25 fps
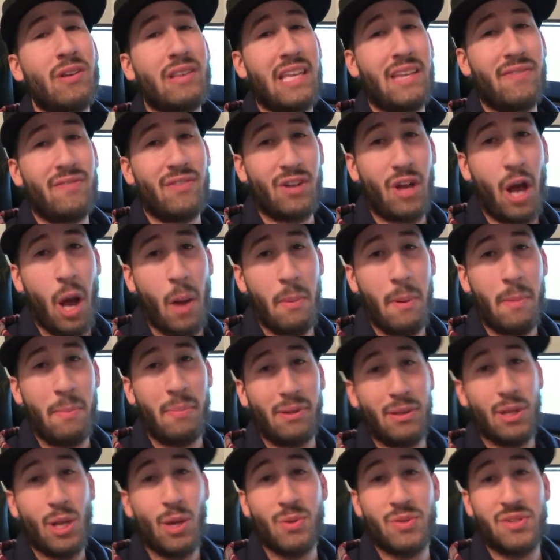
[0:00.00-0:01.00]
leave a comment
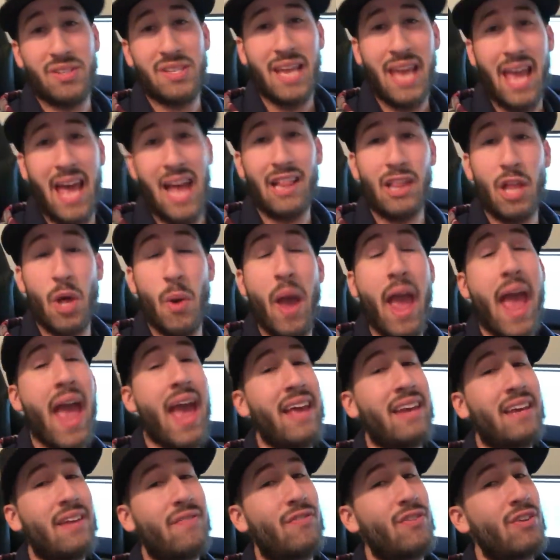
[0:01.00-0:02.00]
below, say hello,
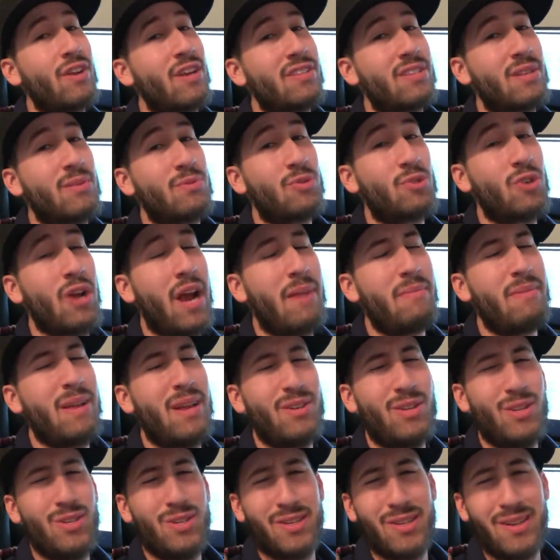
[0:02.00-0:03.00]
and if you're not subscribed
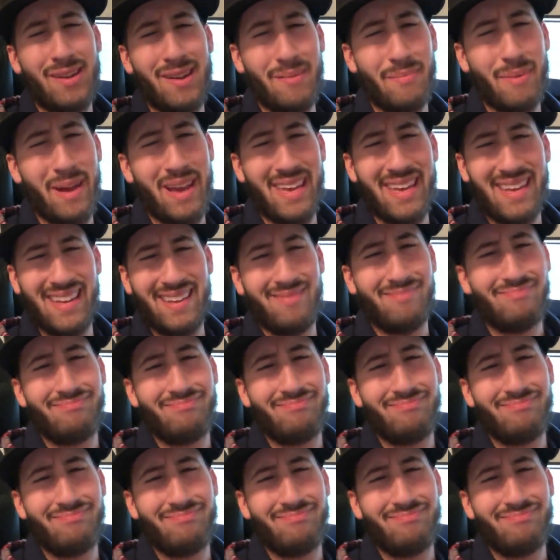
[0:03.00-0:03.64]
yet, do so now by